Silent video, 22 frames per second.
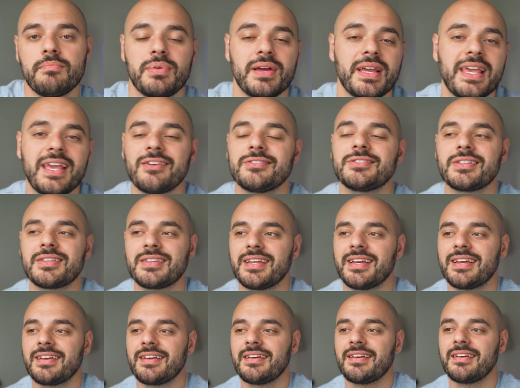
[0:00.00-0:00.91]
But here's the
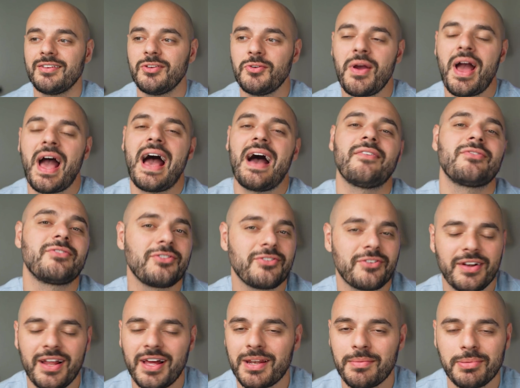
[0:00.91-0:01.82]
thing you have to
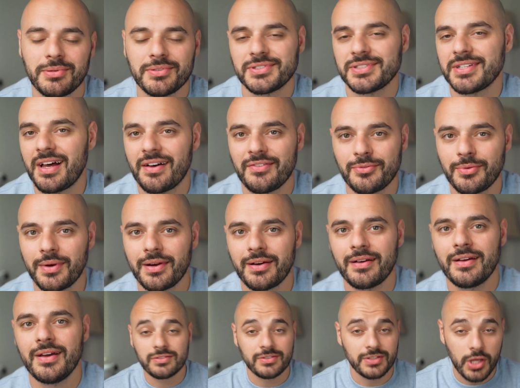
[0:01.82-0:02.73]
learn how to build
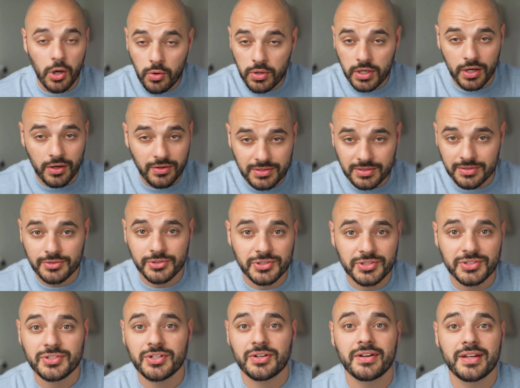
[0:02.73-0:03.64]
software. No code
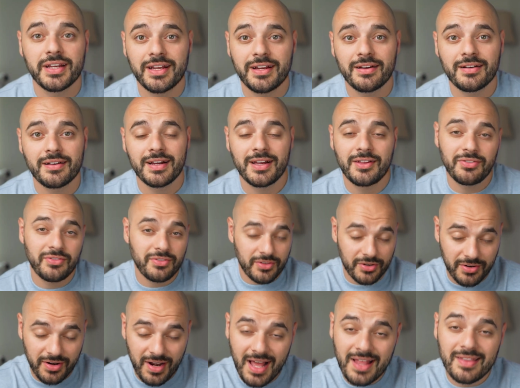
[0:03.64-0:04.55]
solutions are here and
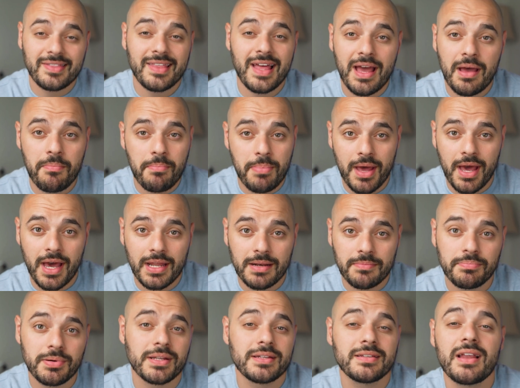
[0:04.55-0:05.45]
they're not that
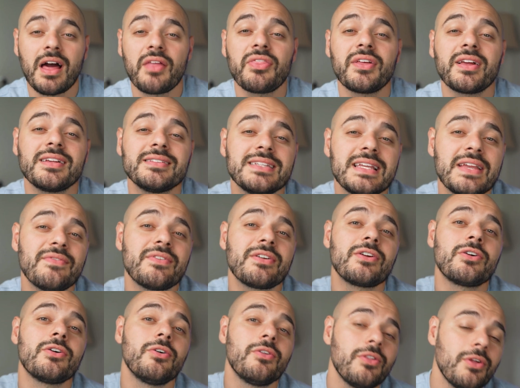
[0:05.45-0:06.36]
bad, but nothing is
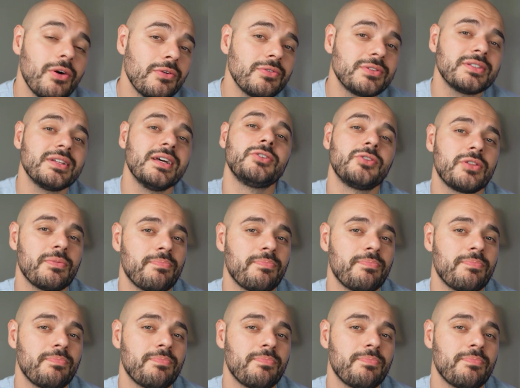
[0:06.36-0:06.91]
even close to